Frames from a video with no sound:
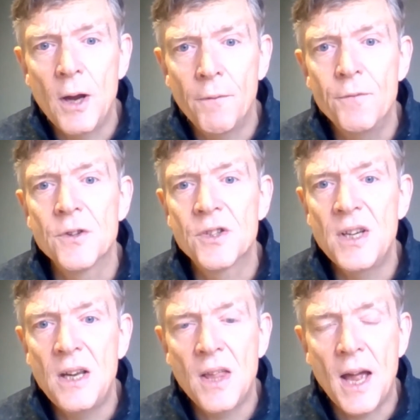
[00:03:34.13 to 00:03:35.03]
we often
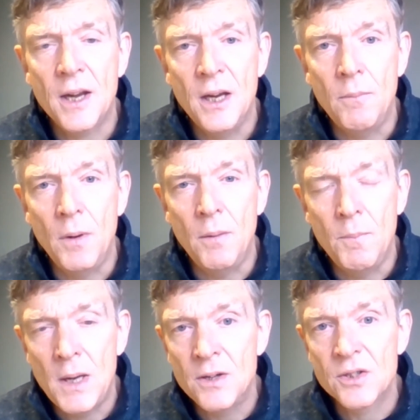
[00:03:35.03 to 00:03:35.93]
see that it
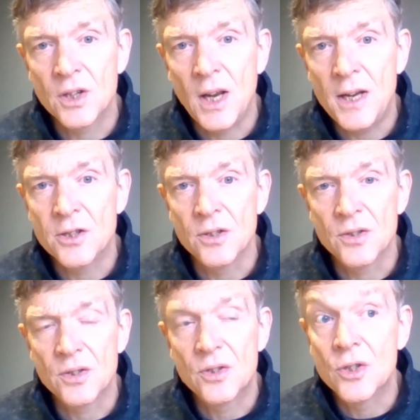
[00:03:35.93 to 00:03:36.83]
means that
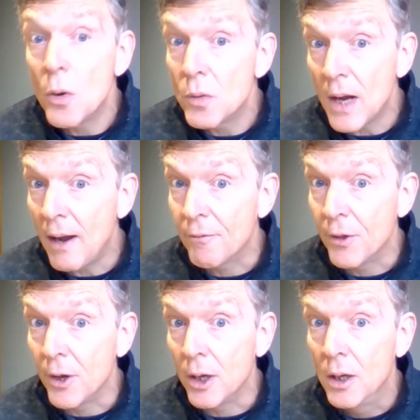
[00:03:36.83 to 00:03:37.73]
agents don't
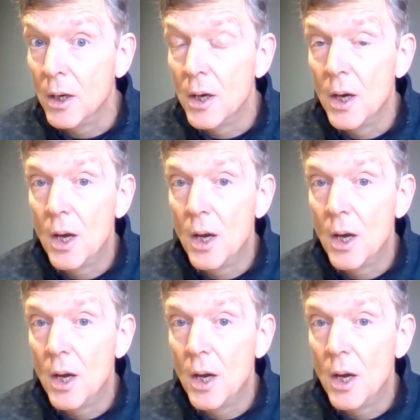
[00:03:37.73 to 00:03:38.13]
have the